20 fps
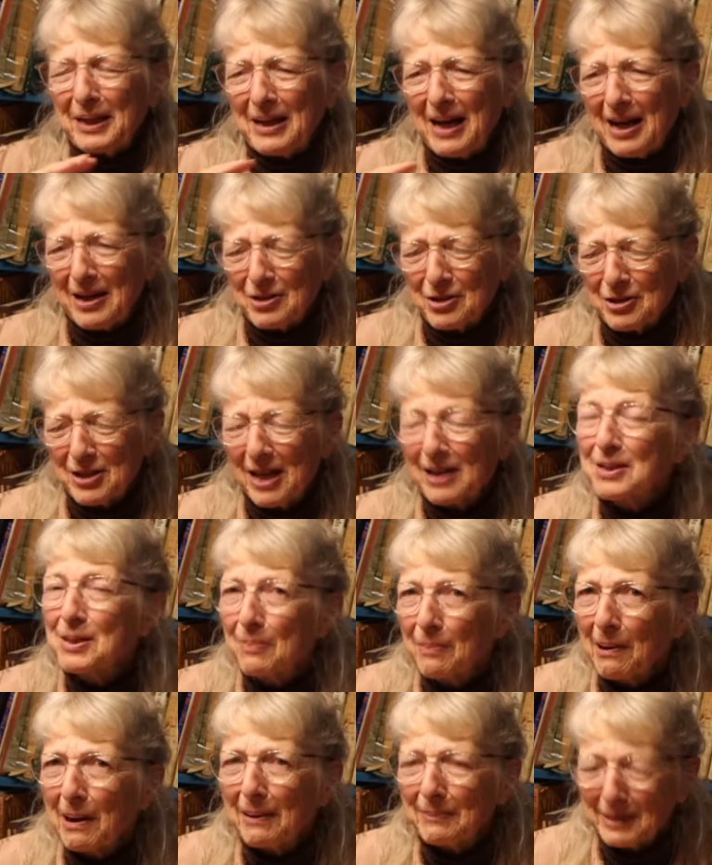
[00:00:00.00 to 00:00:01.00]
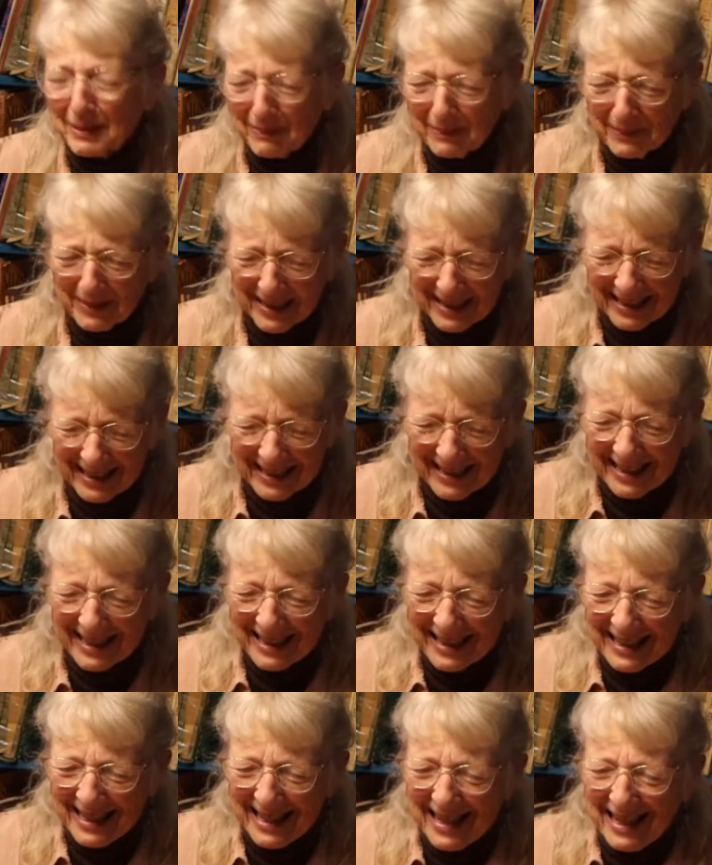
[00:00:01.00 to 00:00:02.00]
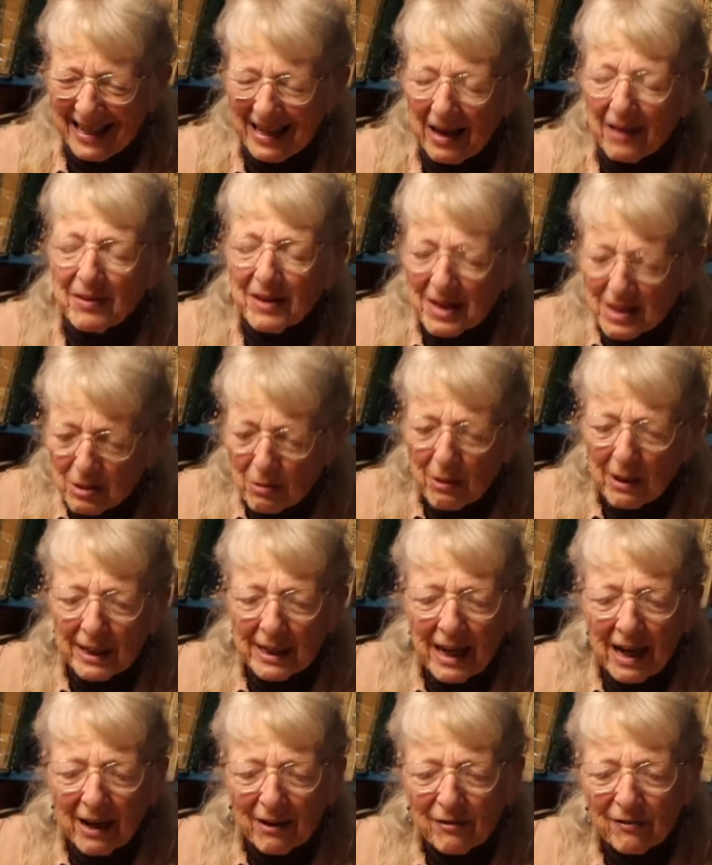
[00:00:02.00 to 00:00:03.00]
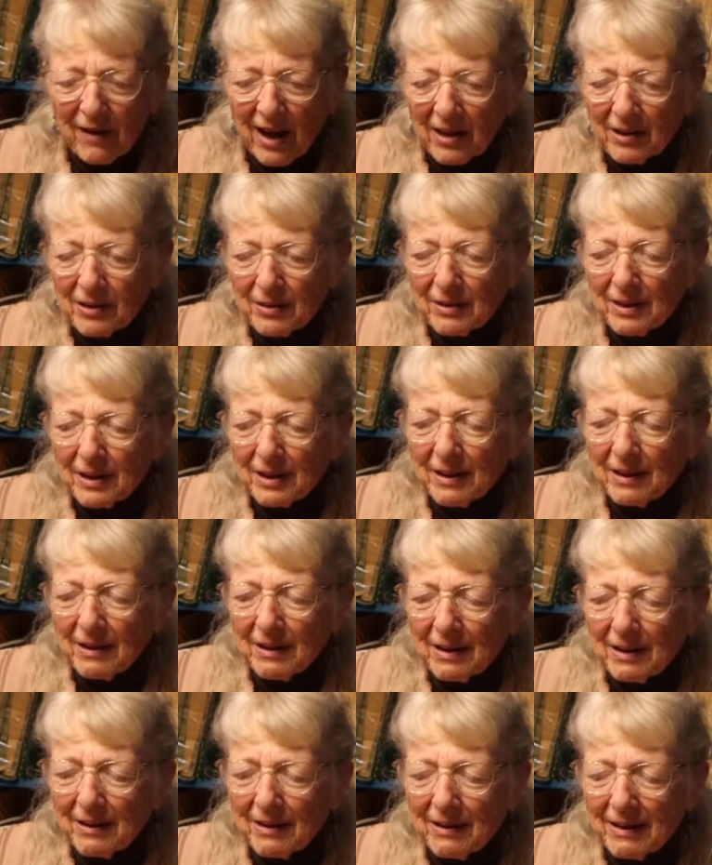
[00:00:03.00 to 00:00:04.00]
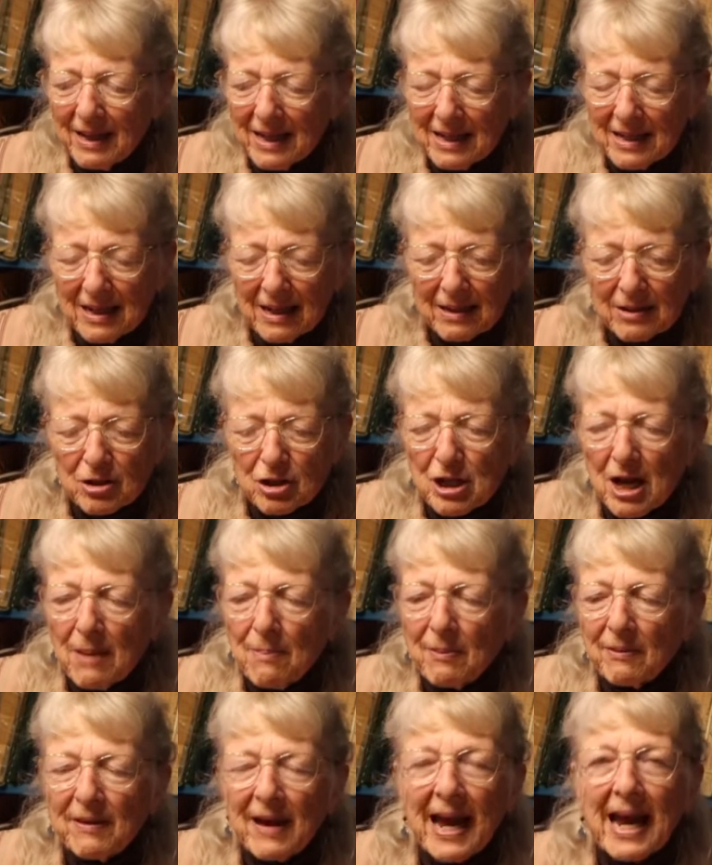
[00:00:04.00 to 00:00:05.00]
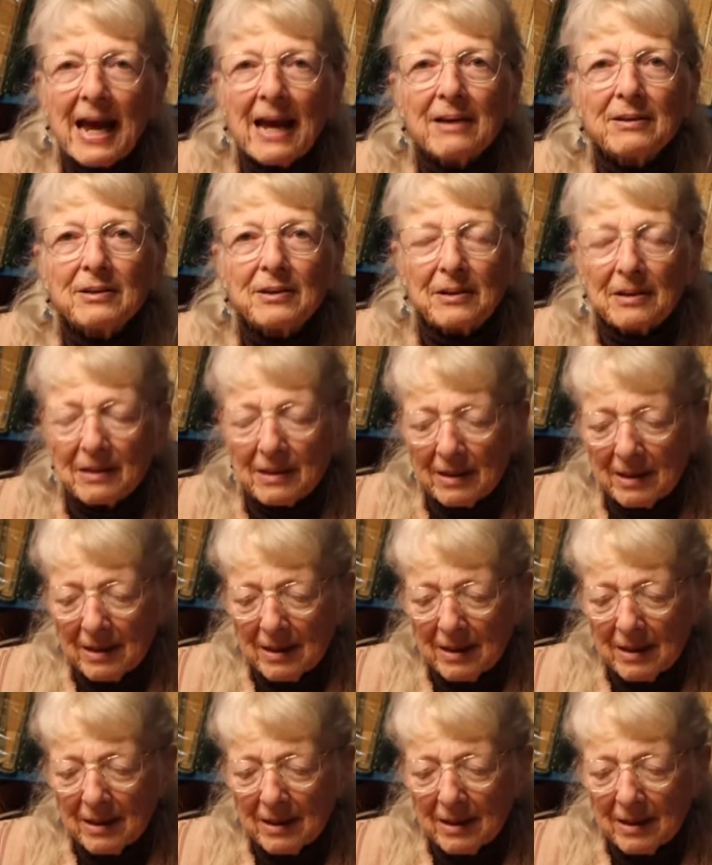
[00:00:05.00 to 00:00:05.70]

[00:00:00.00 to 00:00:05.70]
gosh, that's a problem. This one, I follow the shape of the handle.